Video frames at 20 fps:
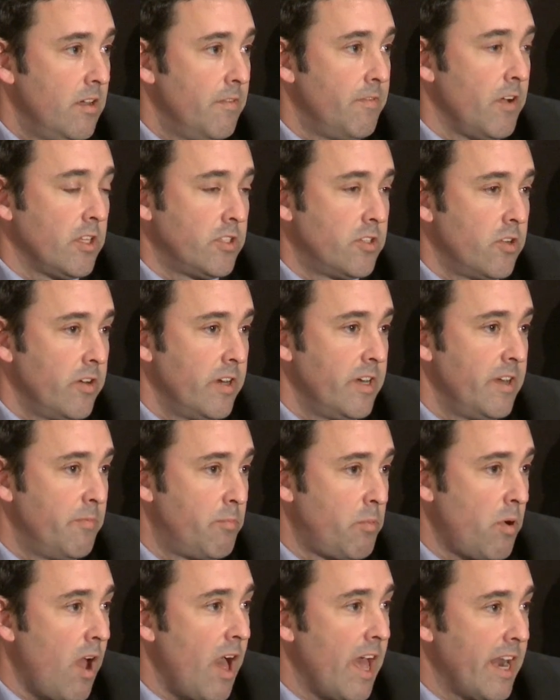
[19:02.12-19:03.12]
of alternative
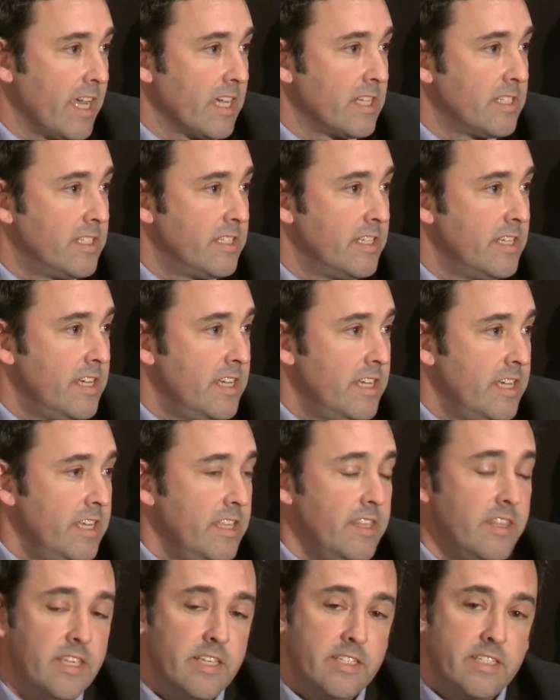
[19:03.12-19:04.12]
products.
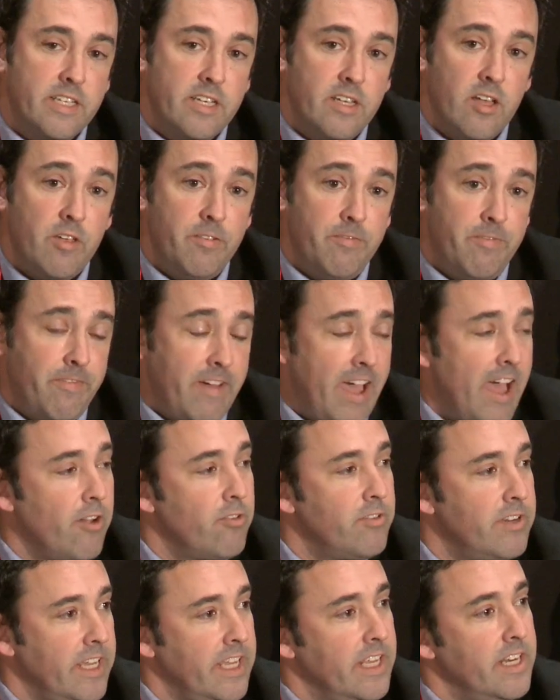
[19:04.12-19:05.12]
This
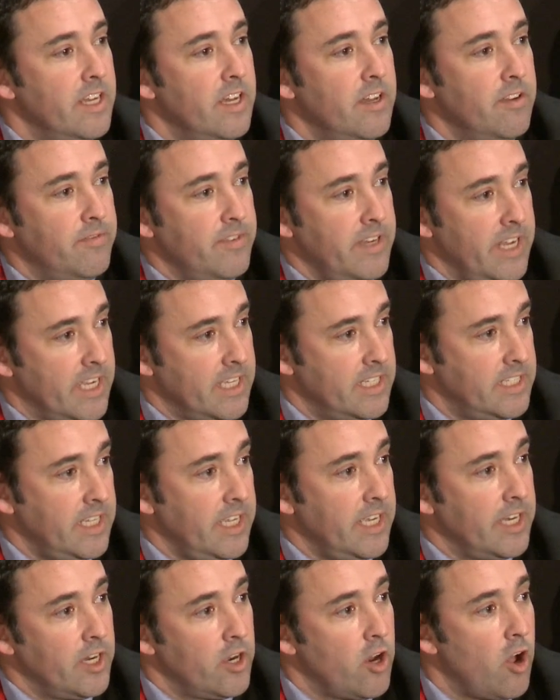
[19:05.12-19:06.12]
confounding of
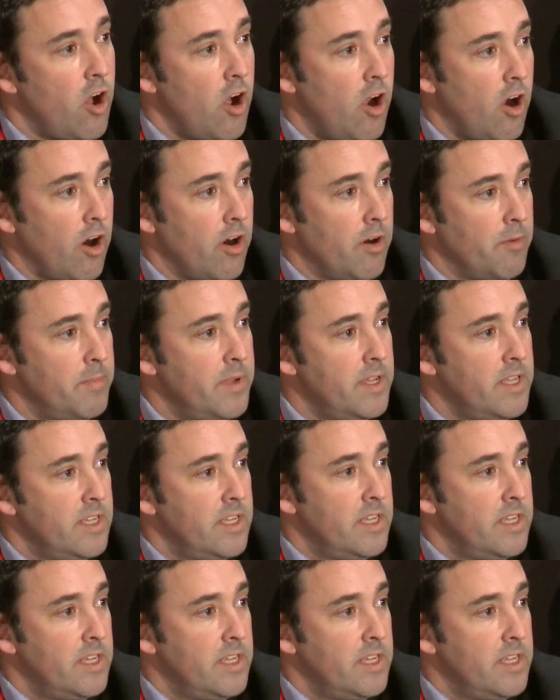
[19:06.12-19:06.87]
nicotine and harm